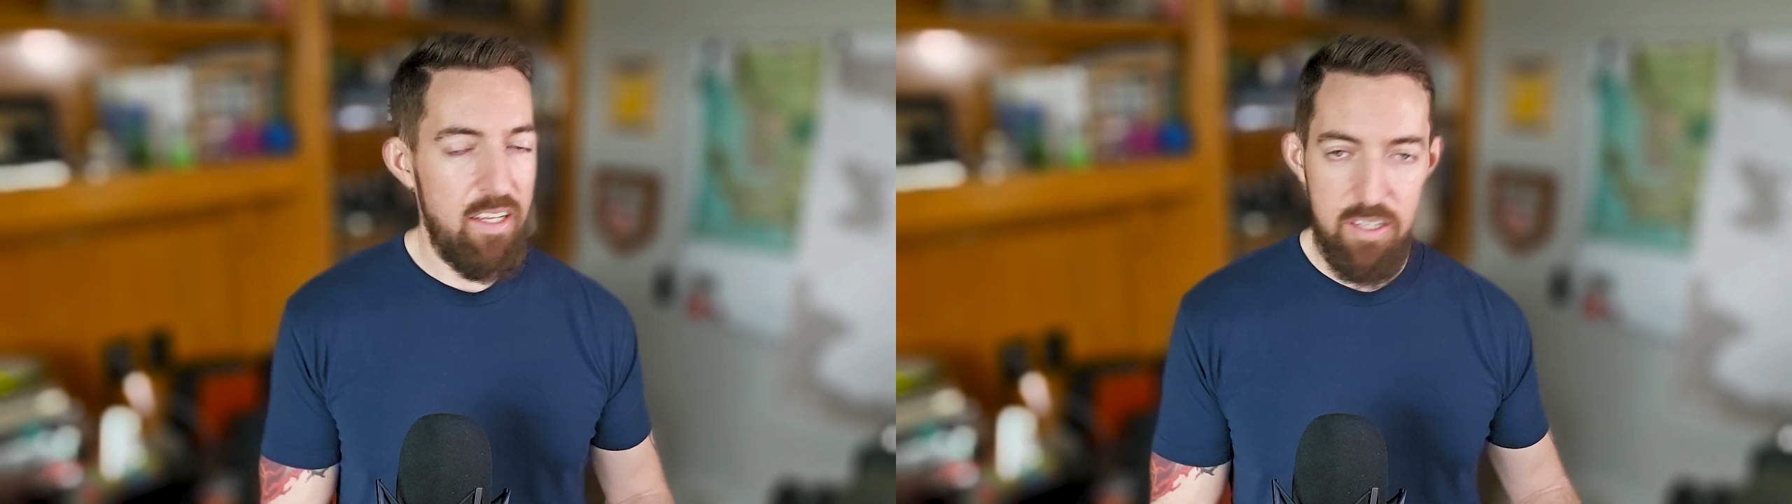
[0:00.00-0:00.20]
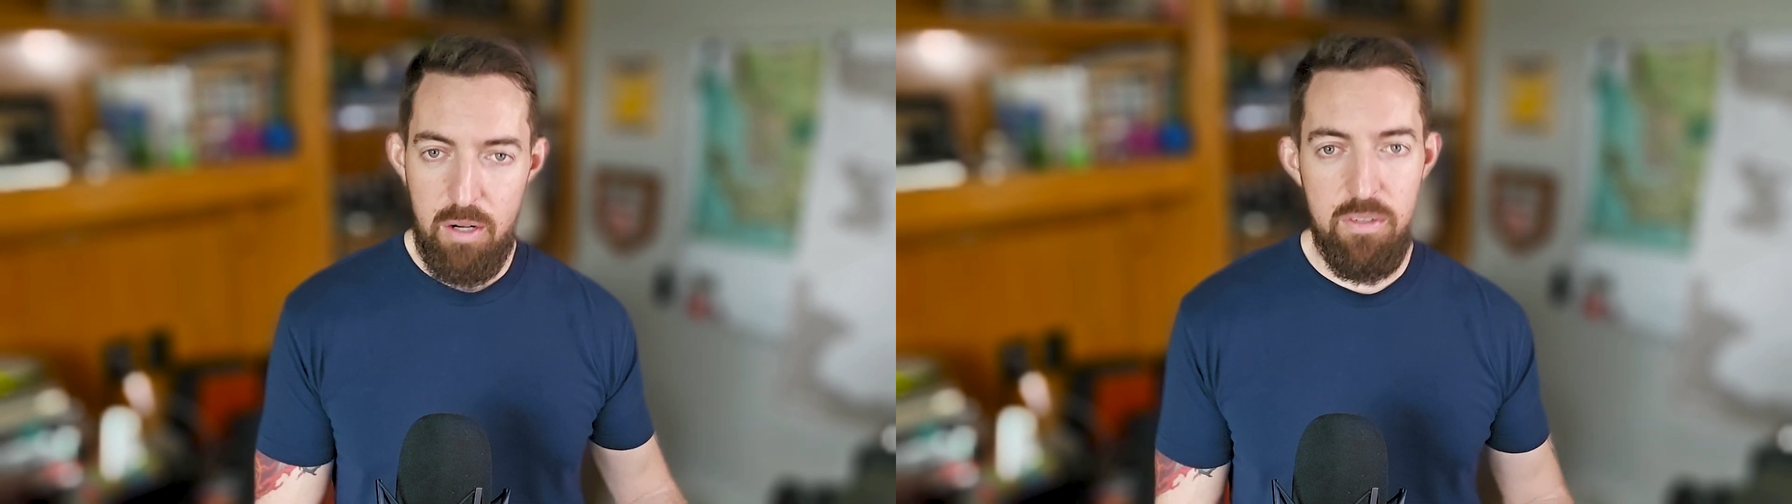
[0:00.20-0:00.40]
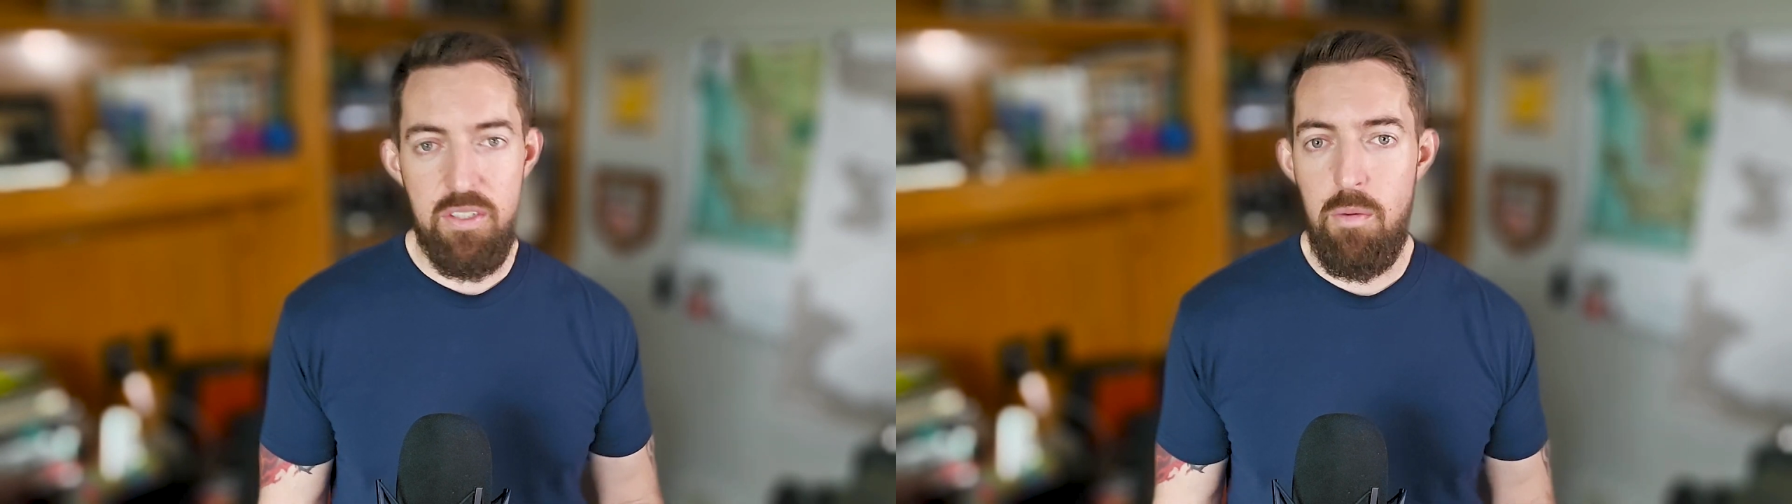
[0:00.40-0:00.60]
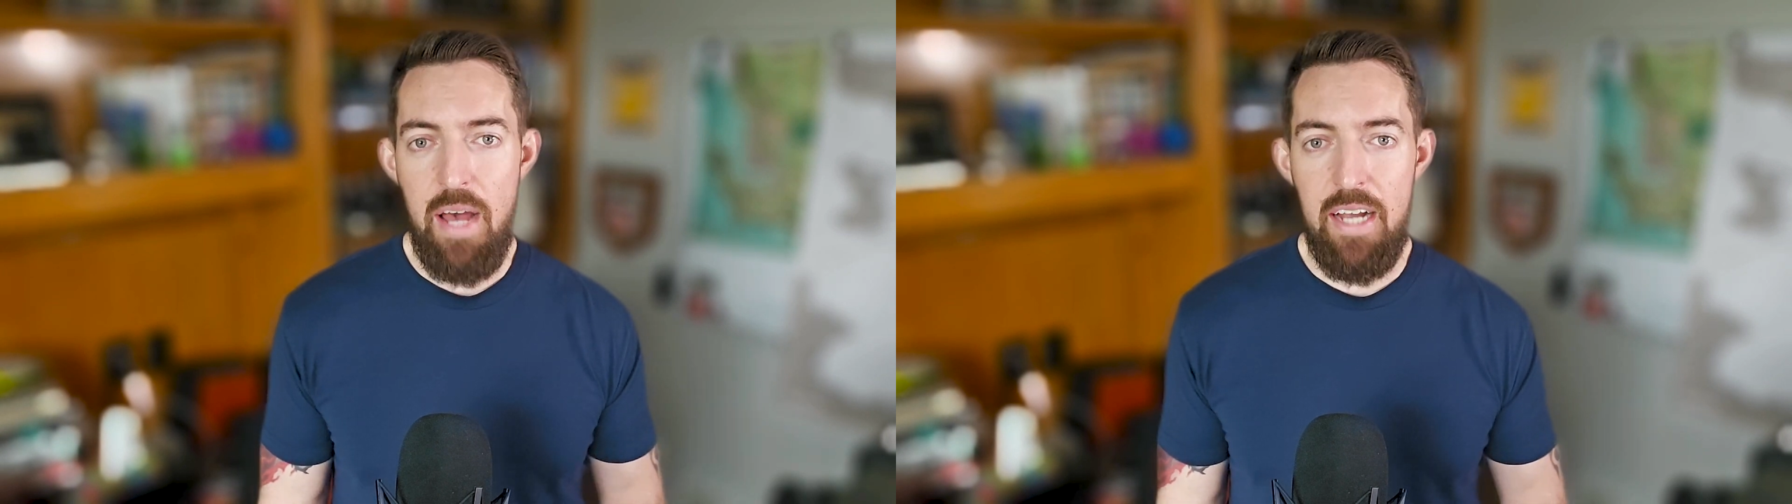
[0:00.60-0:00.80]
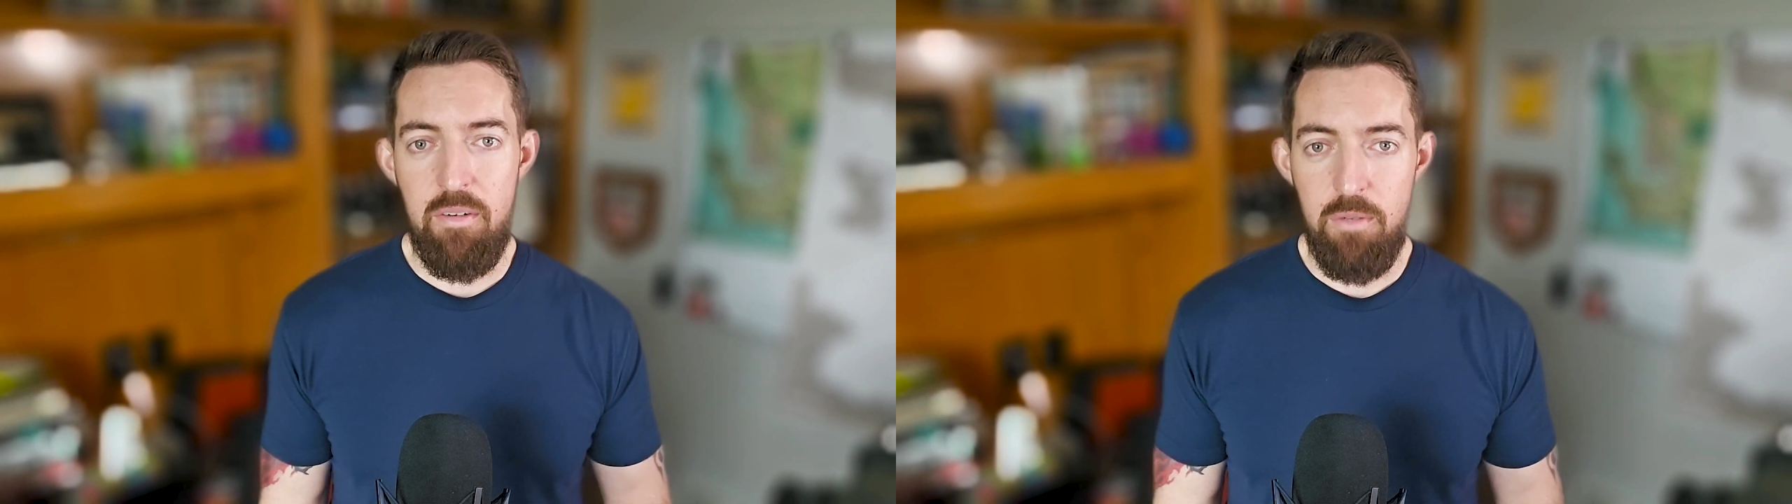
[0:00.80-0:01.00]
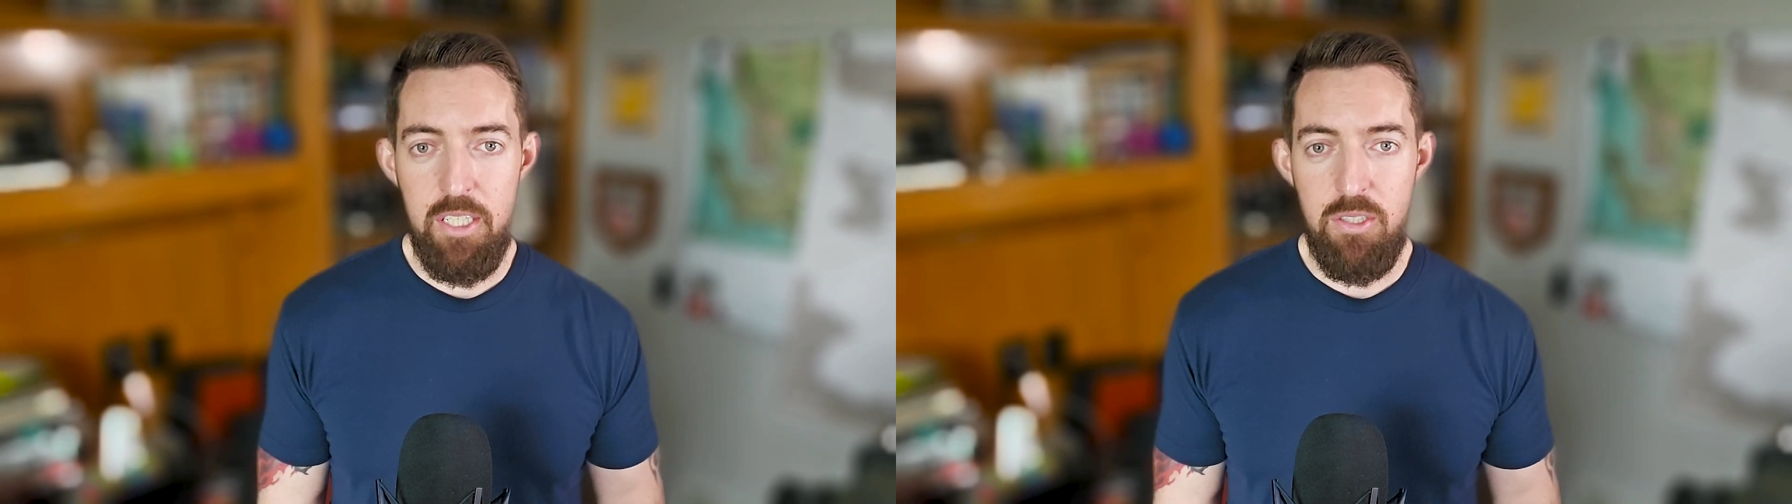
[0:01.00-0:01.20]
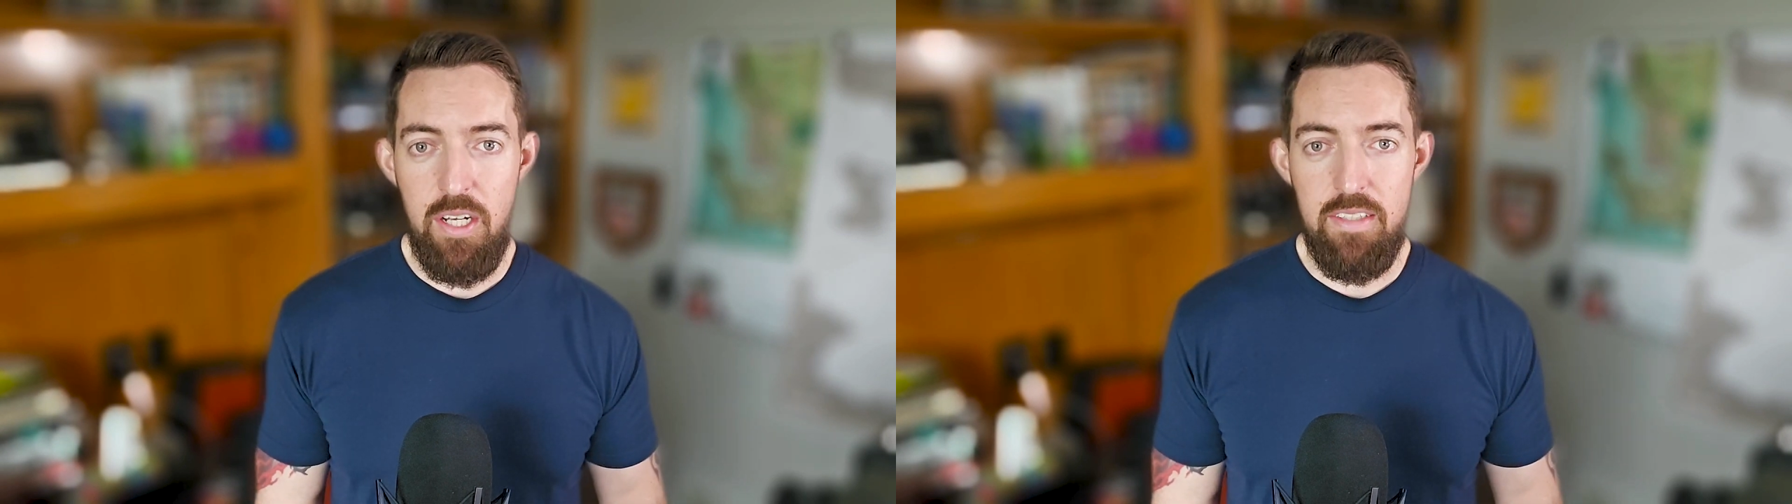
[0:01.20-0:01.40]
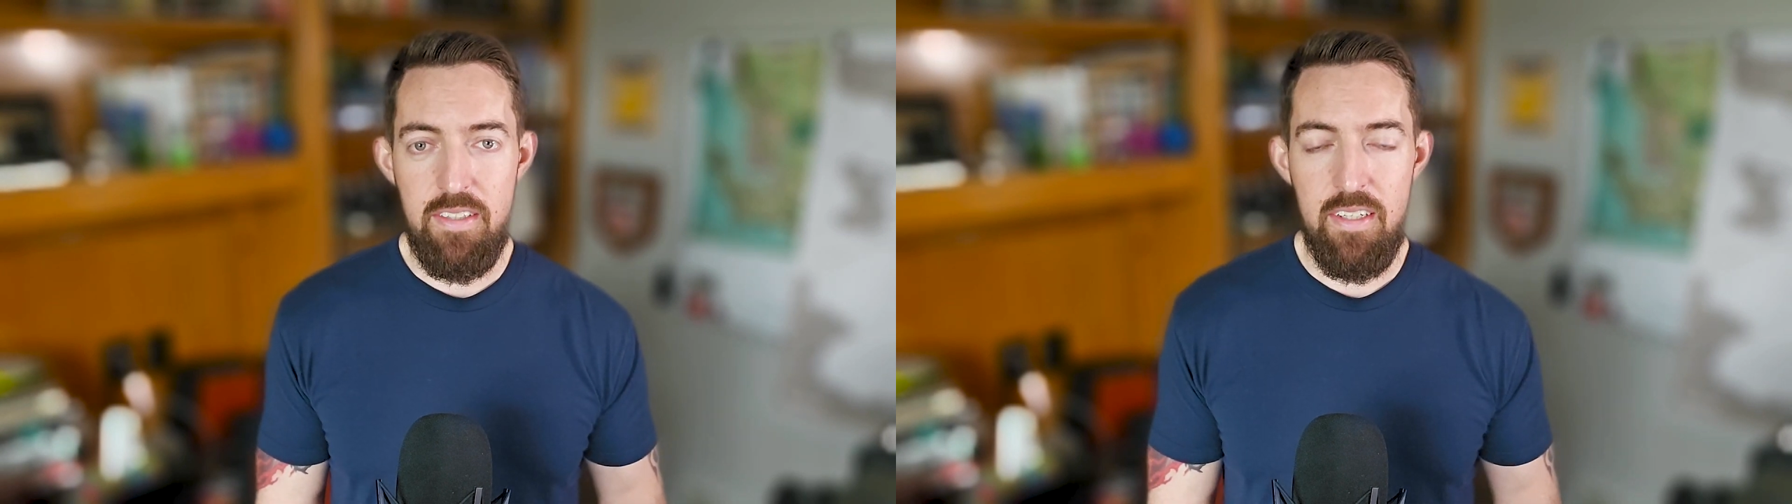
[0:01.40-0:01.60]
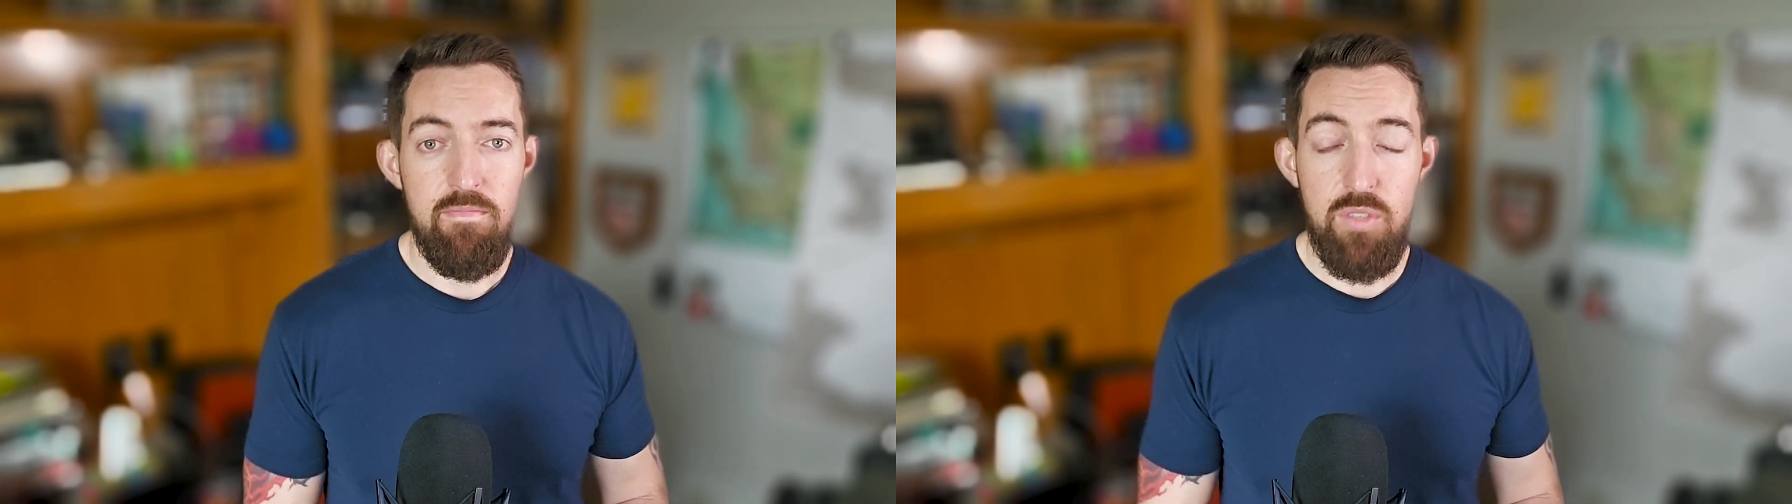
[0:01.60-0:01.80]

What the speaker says: can always go back and readjust.